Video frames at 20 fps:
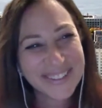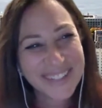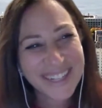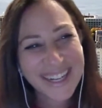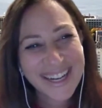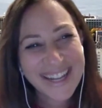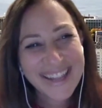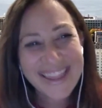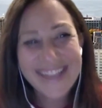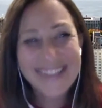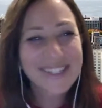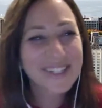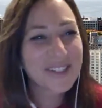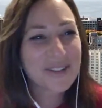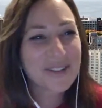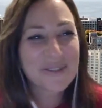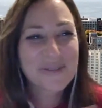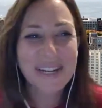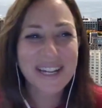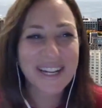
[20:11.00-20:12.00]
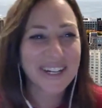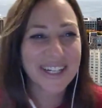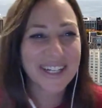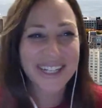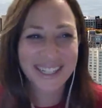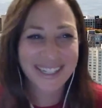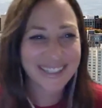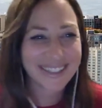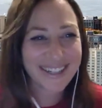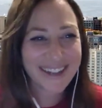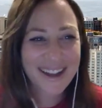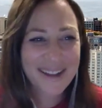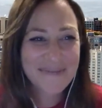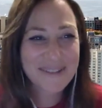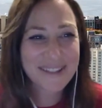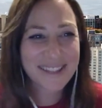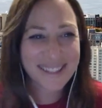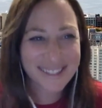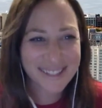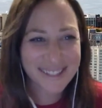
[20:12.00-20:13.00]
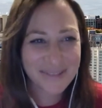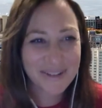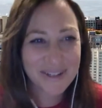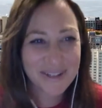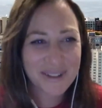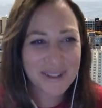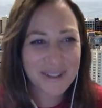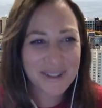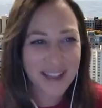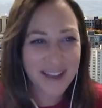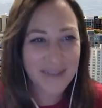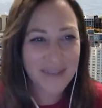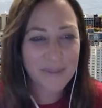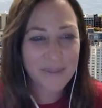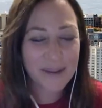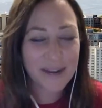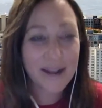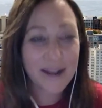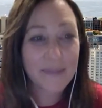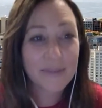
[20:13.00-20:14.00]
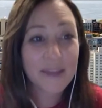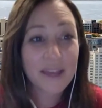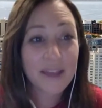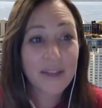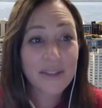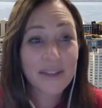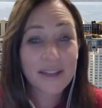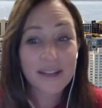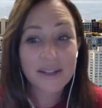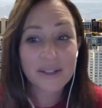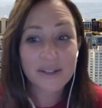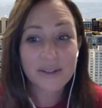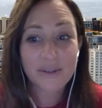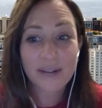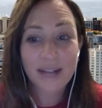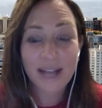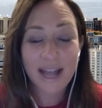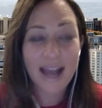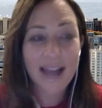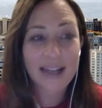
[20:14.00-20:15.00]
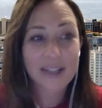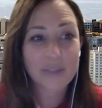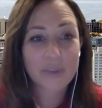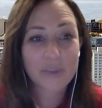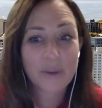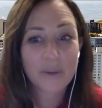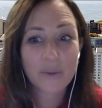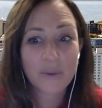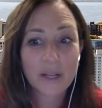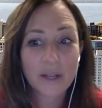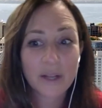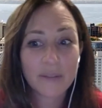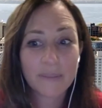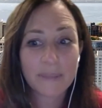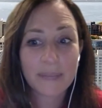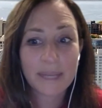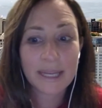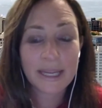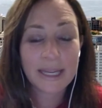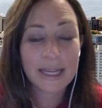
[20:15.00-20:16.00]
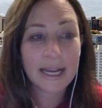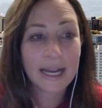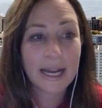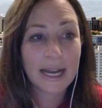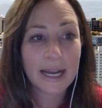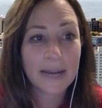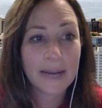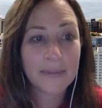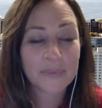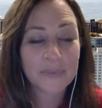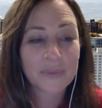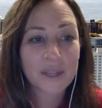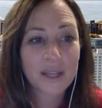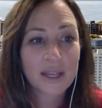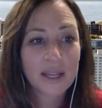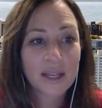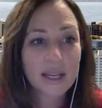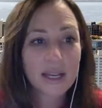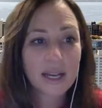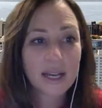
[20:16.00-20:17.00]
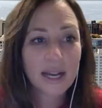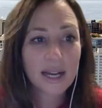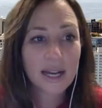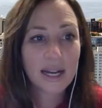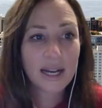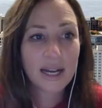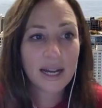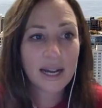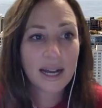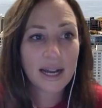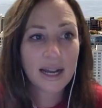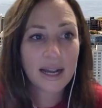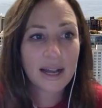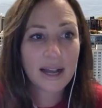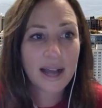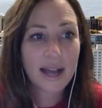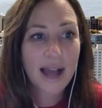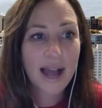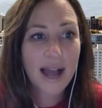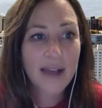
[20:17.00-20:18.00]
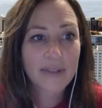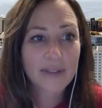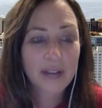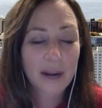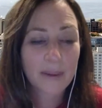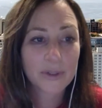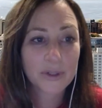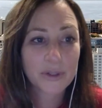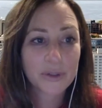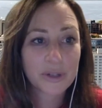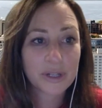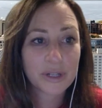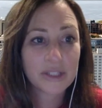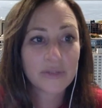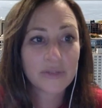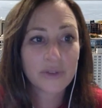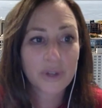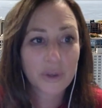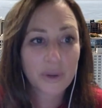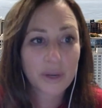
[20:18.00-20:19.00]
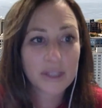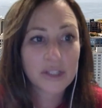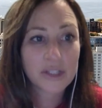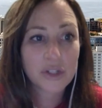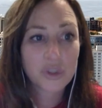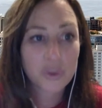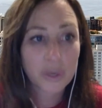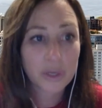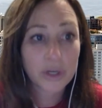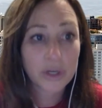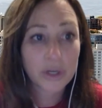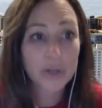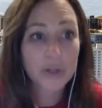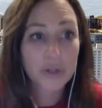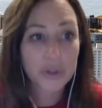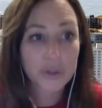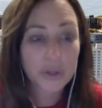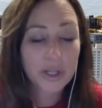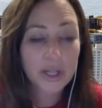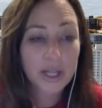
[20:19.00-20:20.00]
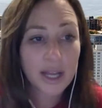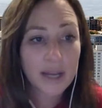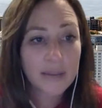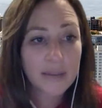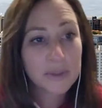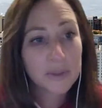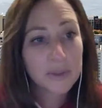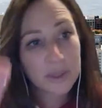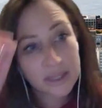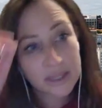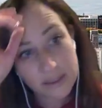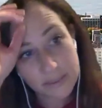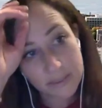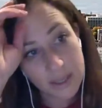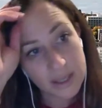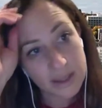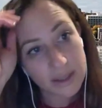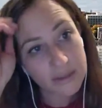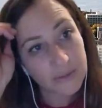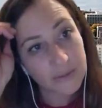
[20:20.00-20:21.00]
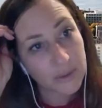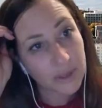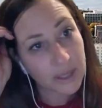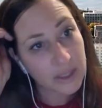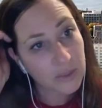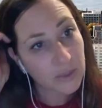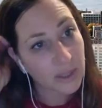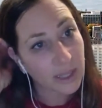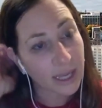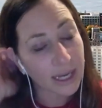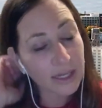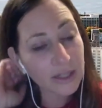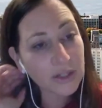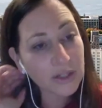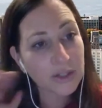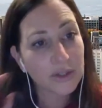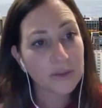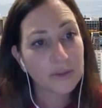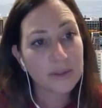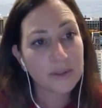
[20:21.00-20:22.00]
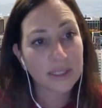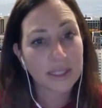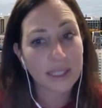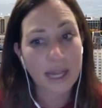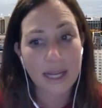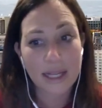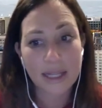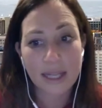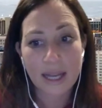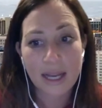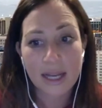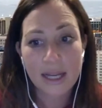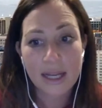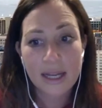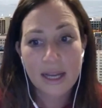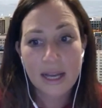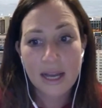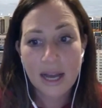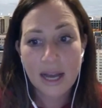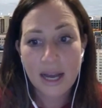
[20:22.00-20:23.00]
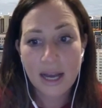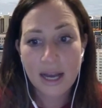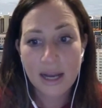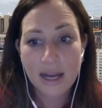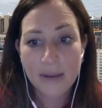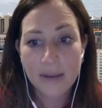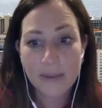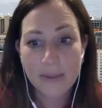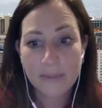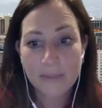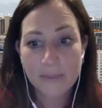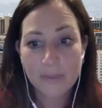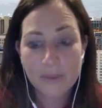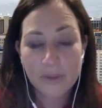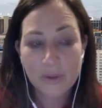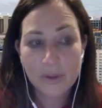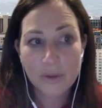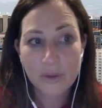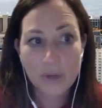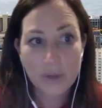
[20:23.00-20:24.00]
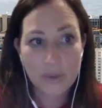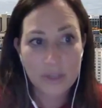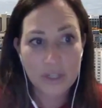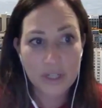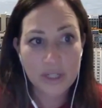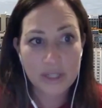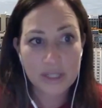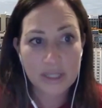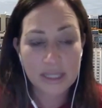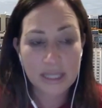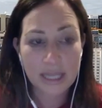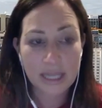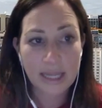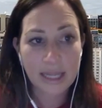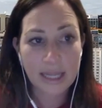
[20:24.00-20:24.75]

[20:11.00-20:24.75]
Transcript: This is who we are. I mean, this is what you get. But the other thing I did want to add is we will be having opportunities for you guys to join our journal clubs once a month if you guys would like to. Delilah, you can reach out to Delilah.